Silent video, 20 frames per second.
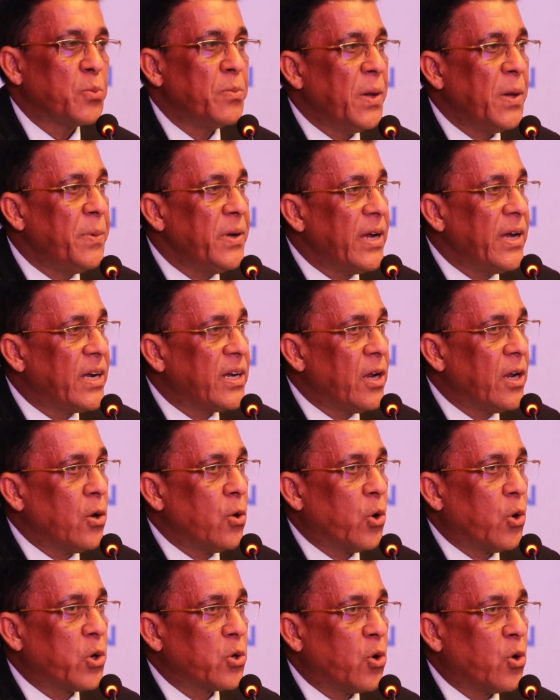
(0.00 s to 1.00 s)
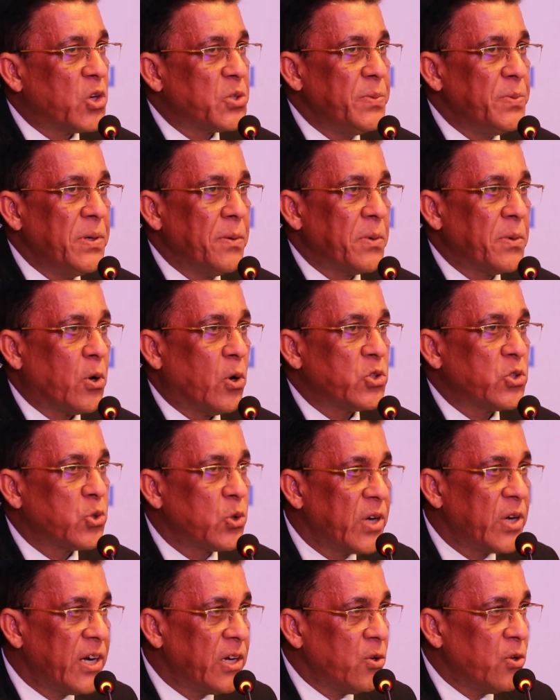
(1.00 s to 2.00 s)
or maybe at a lower cost, minimal cost,
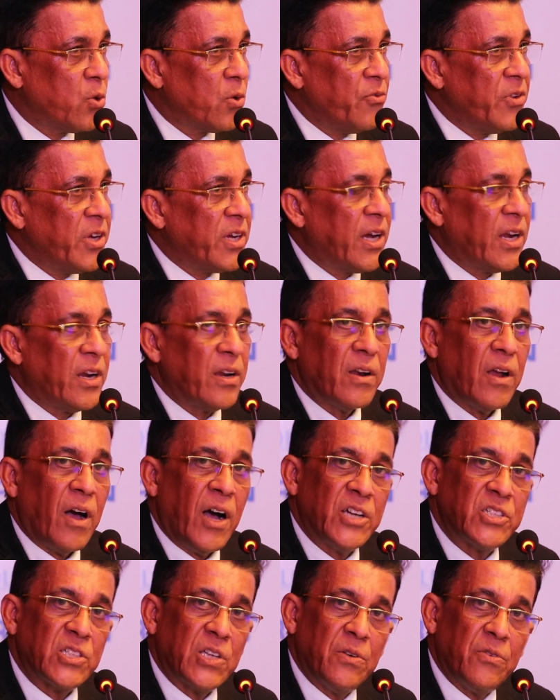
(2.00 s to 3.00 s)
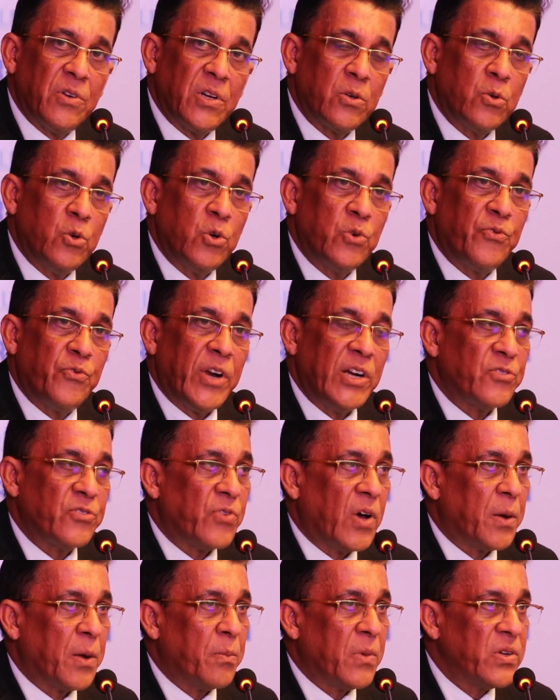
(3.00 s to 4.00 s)
so that, you know, we can ask our good friend
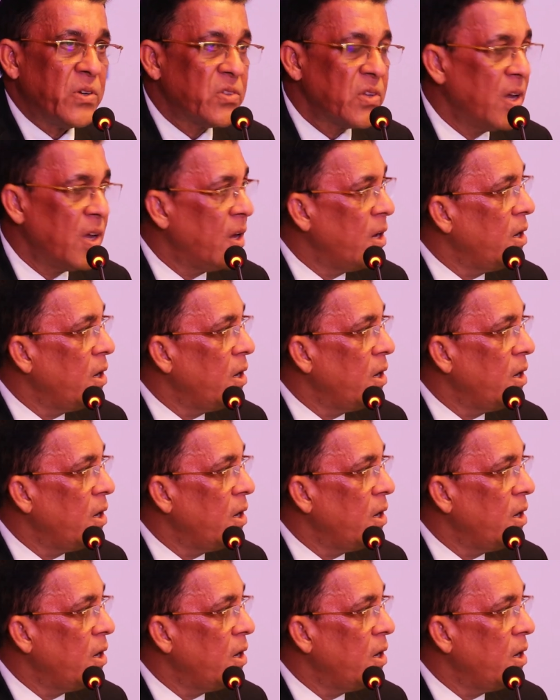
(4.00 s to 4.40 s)
farmers.